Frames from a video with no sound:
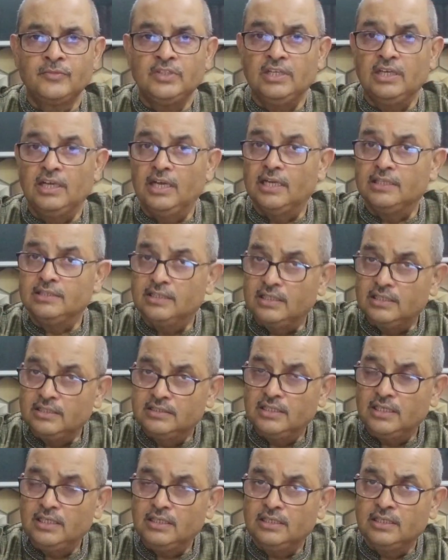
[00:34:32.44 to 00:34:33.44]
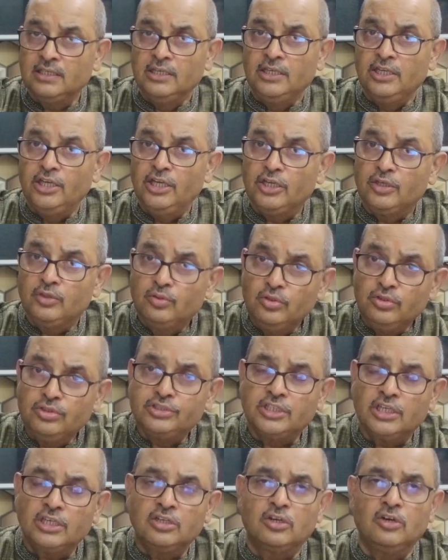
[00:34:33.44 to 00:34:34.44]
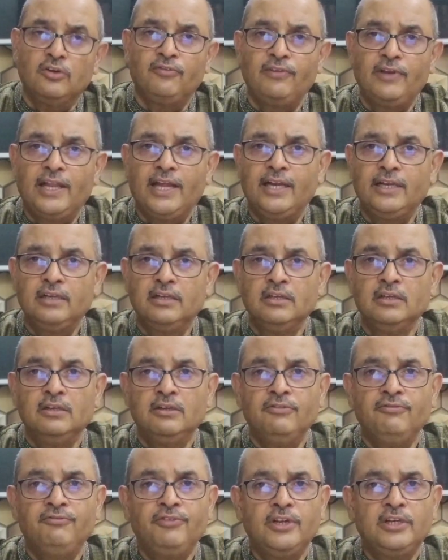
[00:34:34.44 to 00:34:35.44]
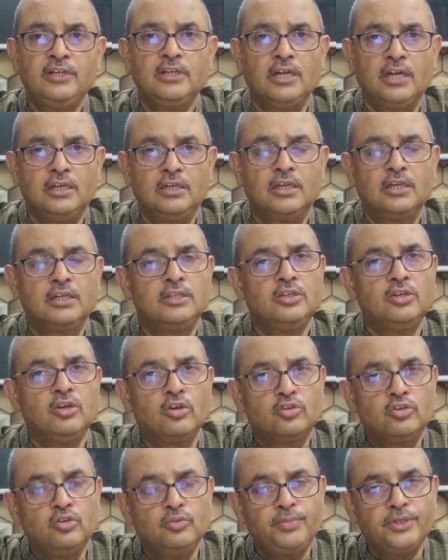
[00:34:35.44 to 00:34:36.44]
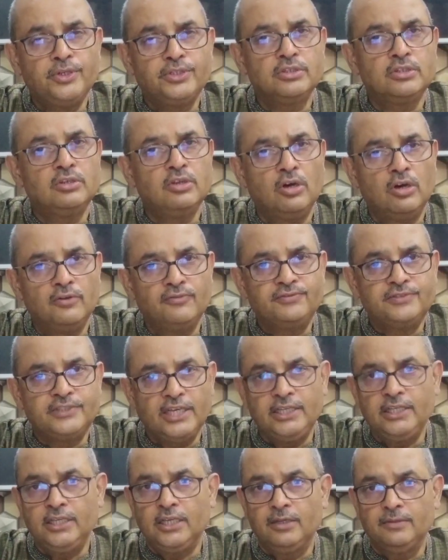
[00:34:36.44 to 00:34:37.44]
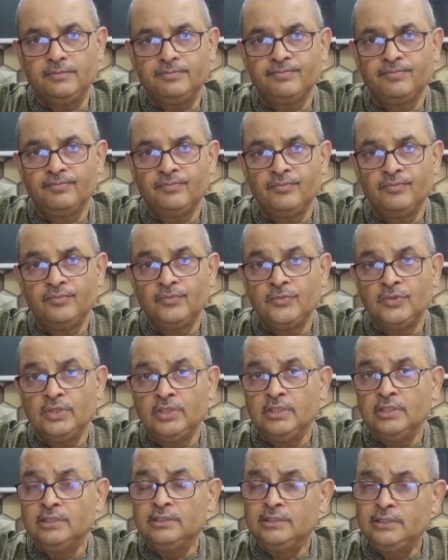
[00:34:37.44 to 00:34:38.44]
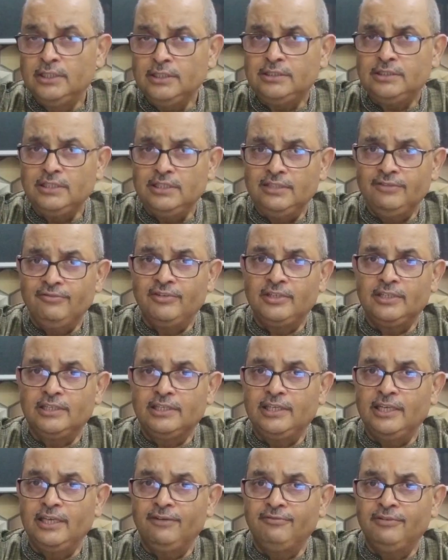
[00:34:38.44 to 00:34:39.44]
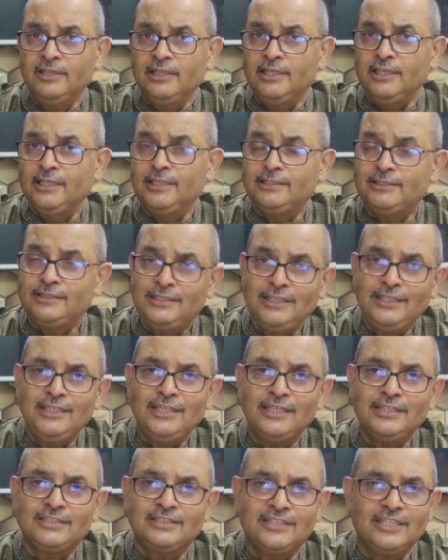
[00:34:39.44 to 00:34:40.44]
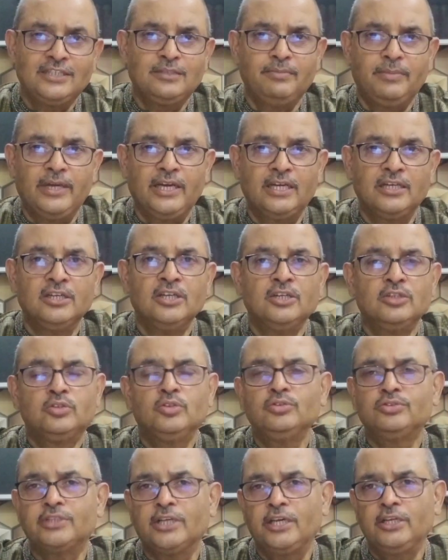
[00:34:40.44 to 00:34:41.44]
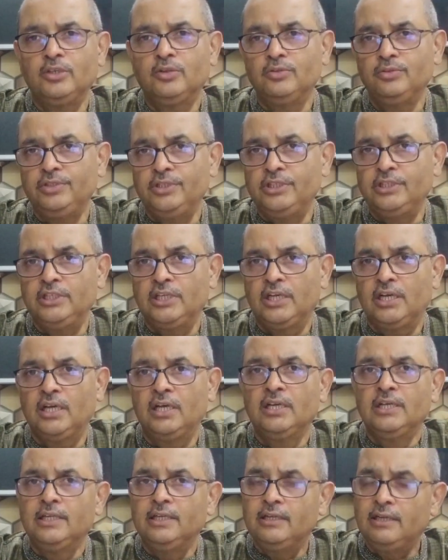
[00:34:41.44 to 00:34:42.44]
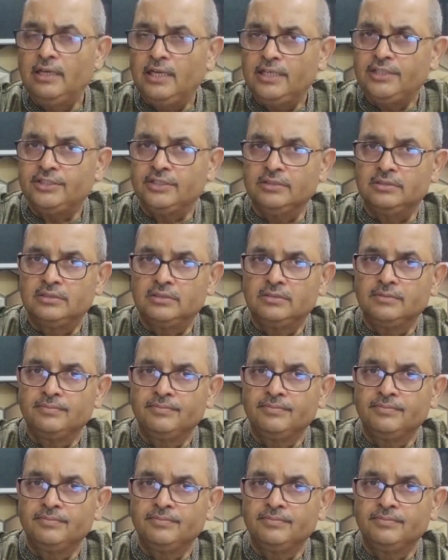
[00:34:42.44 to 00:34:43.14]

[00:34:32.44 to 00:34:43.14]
As a result, a good chunk of land went under the occupation of China. This event gave a serious setback to Sino-India relations.